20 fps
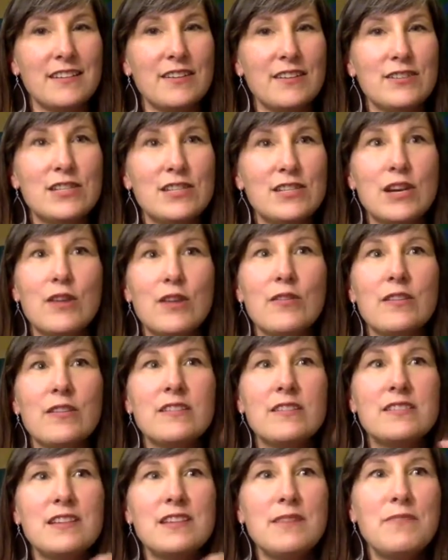So in the
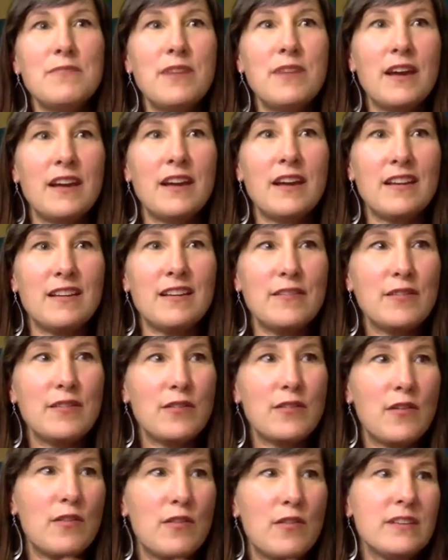same way, you
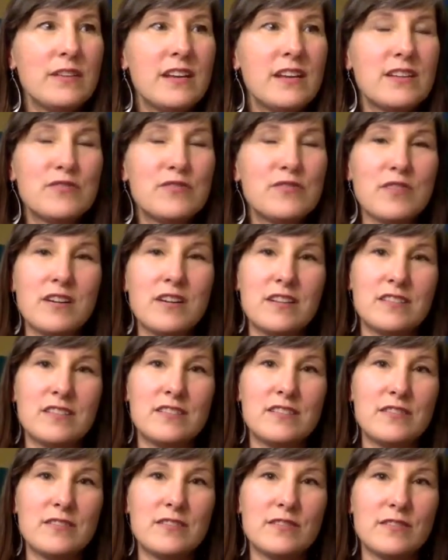can only get drawn
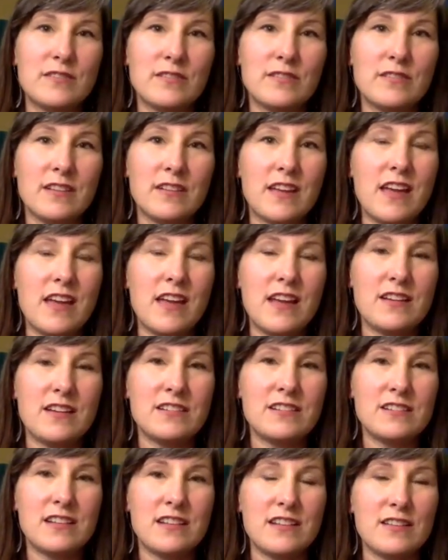into the
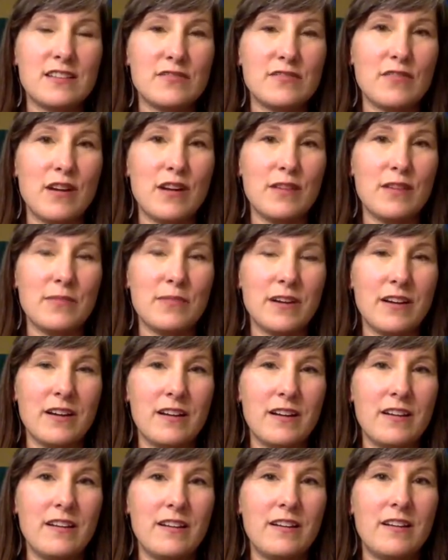chaos and the drama
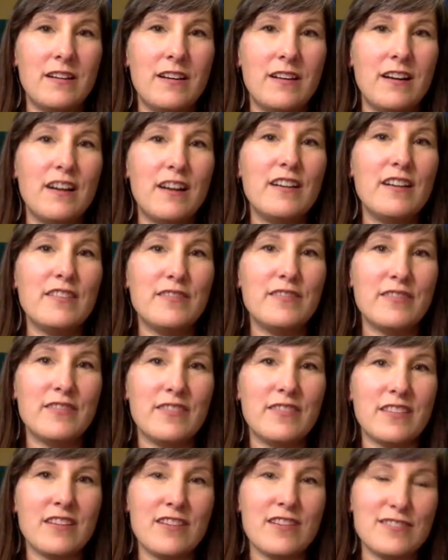of
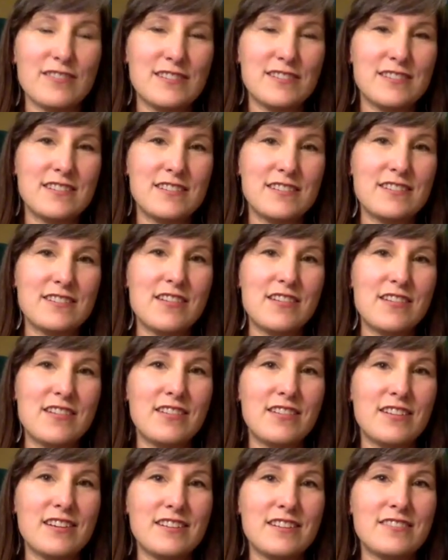the Narcissists
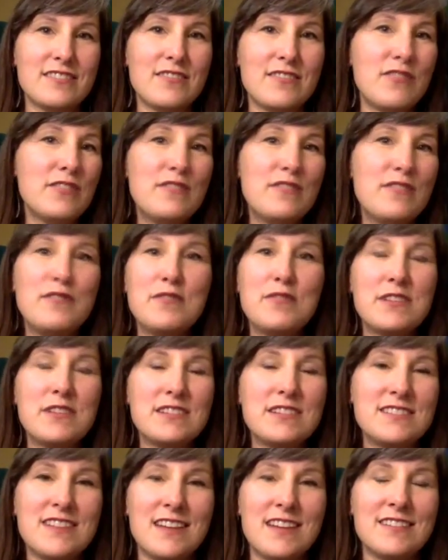Holidays only if you
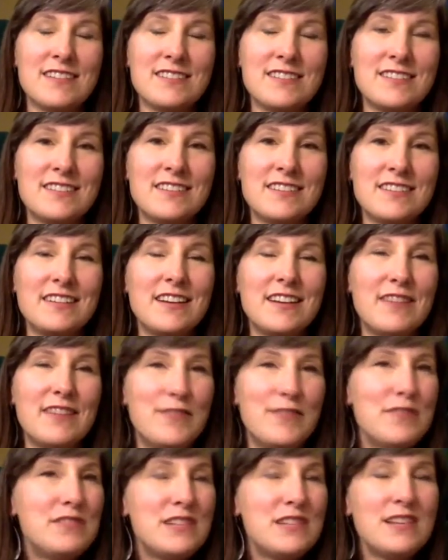consent. If
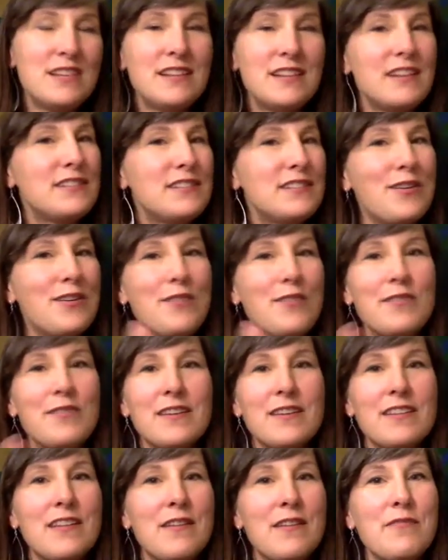you see that it's
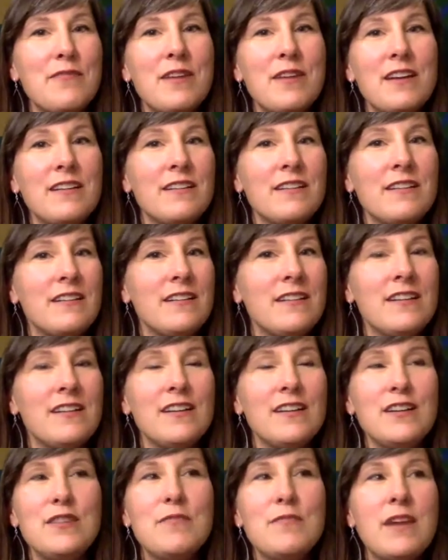going in that way,
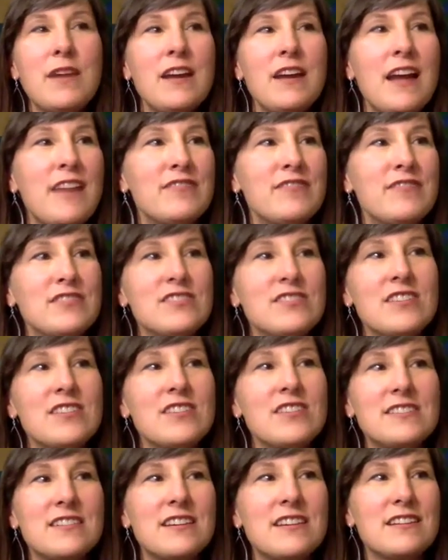you might have to
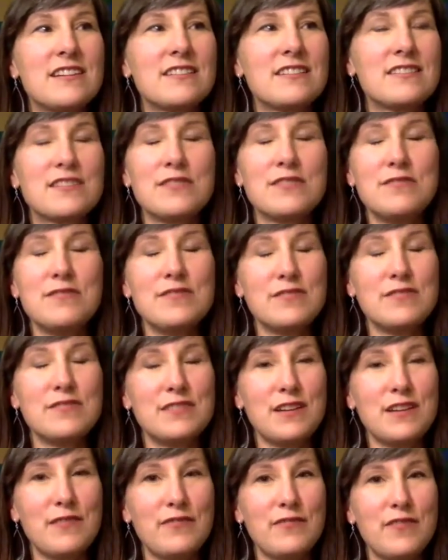just excuse
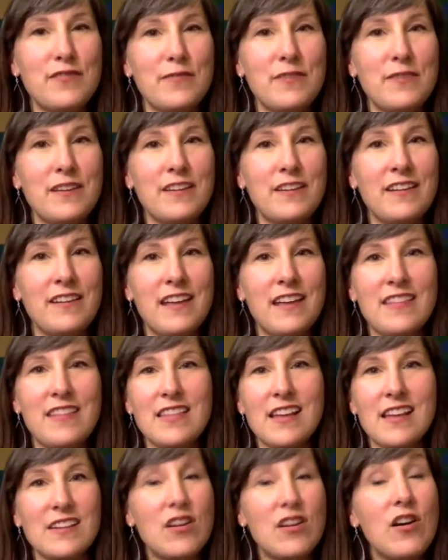yourself from it and
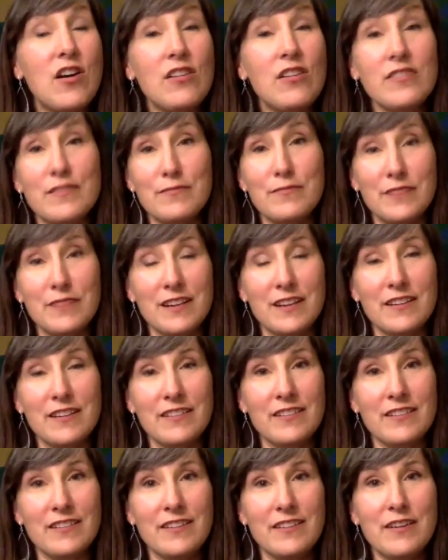call them
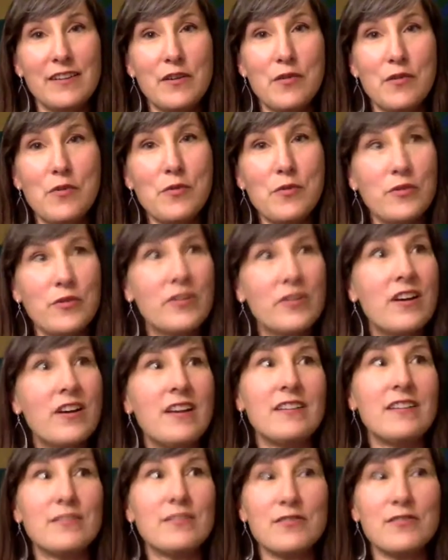later, or
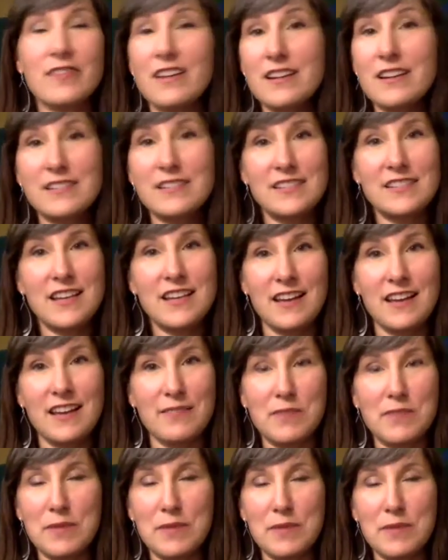not, or the next day,
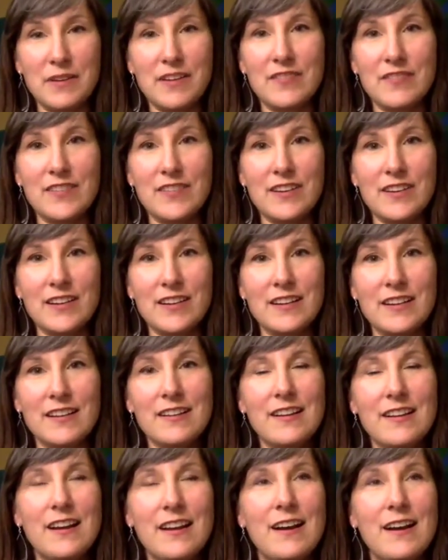maybe even.
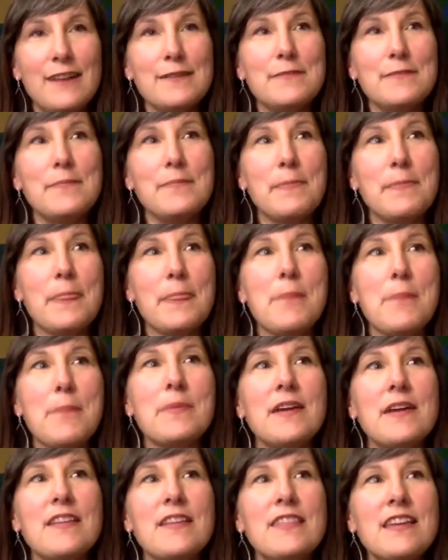
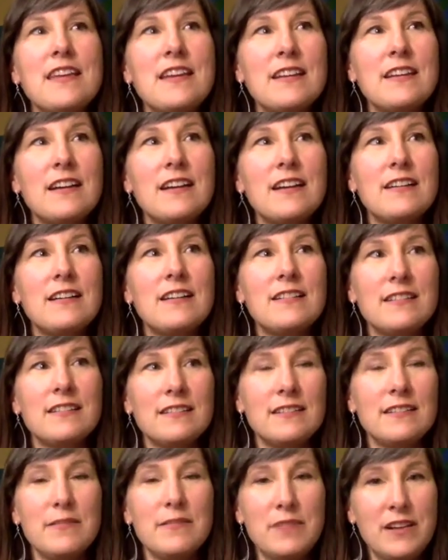But I think
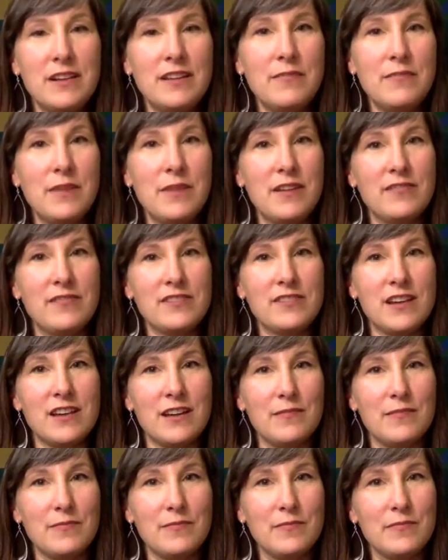limited amount of
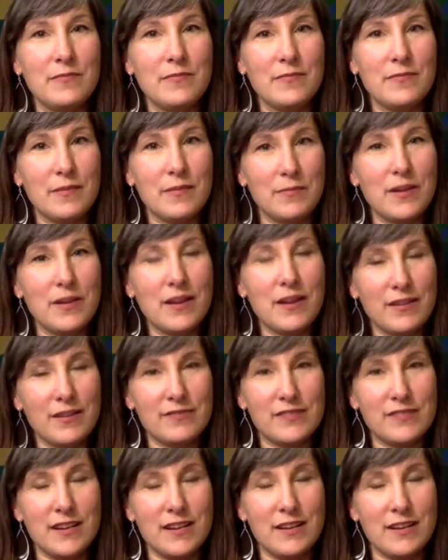time, a block of
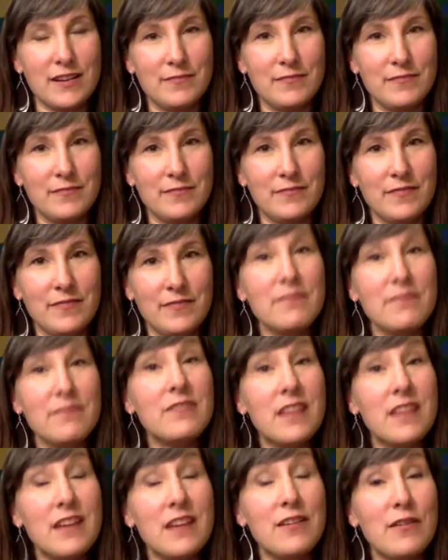time that
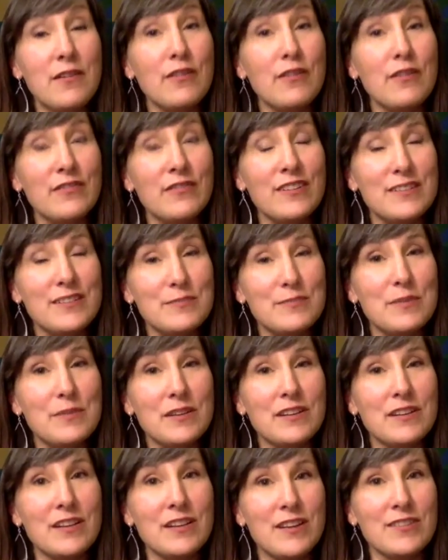they know it's been
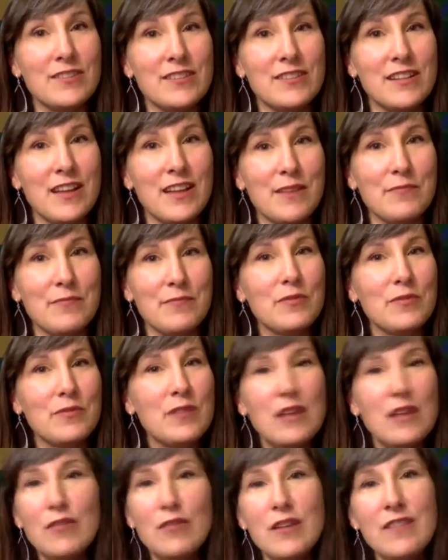clear to them,
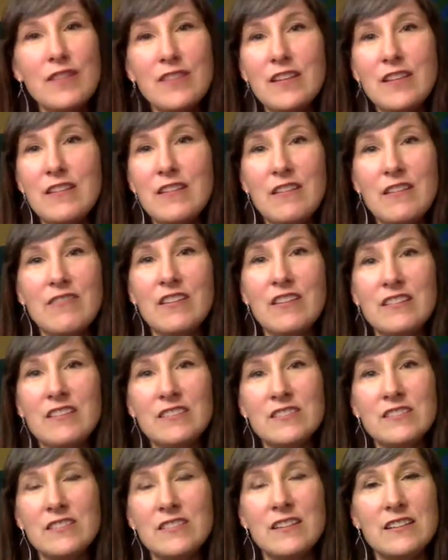or even
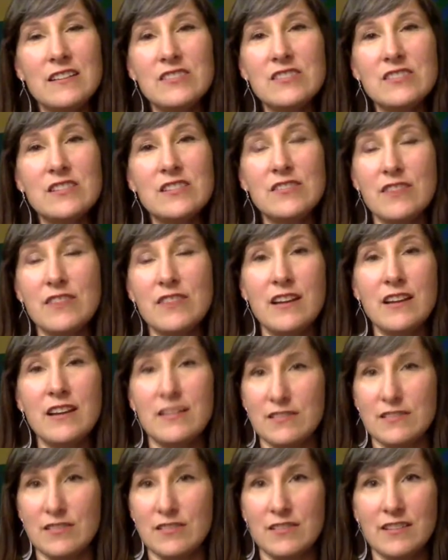just in your head
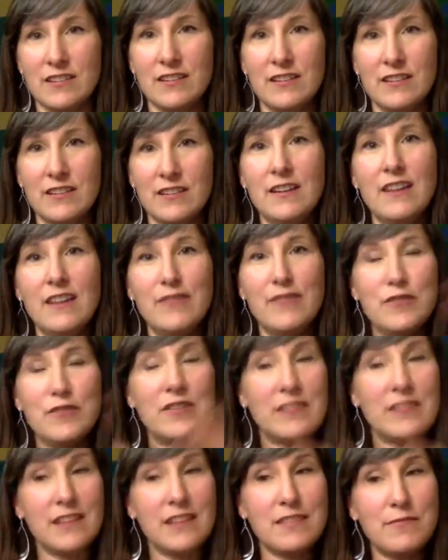is good. If you
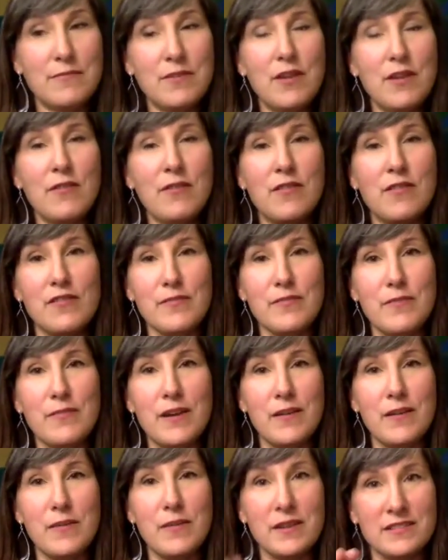can let them know, all the
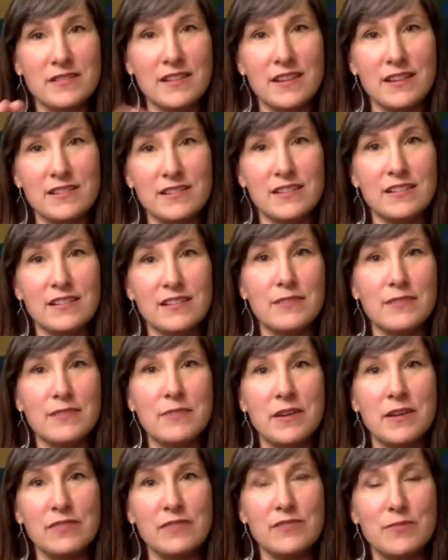better, because then it's a clear
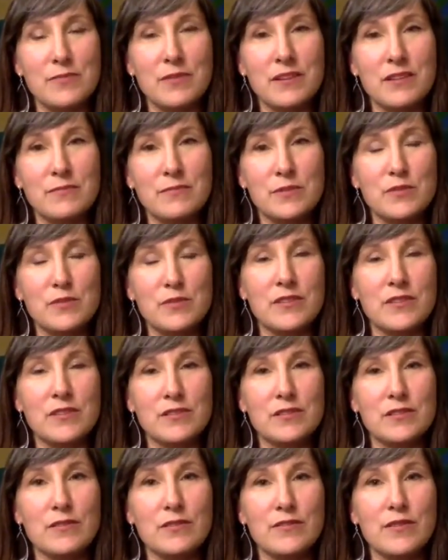boundary between the
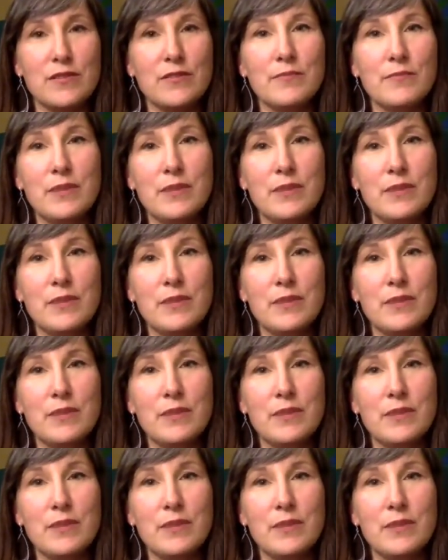two of you.